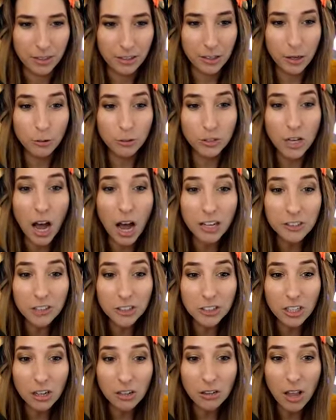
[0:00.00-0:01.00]
You
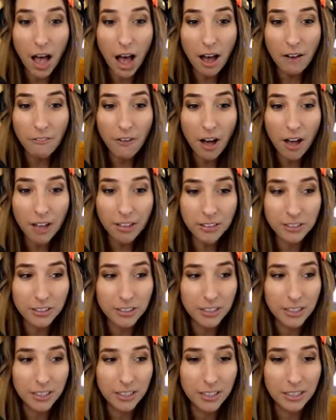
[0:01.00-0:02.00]
touched the lavas.
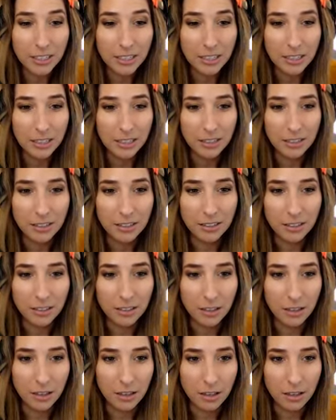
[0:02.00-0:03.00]
I touched the
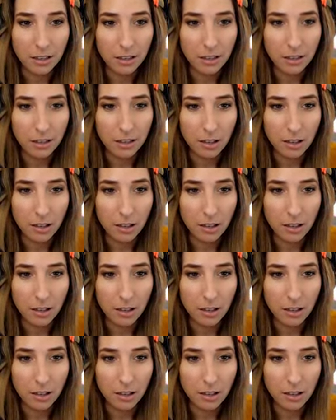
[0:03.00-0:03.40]
lavas.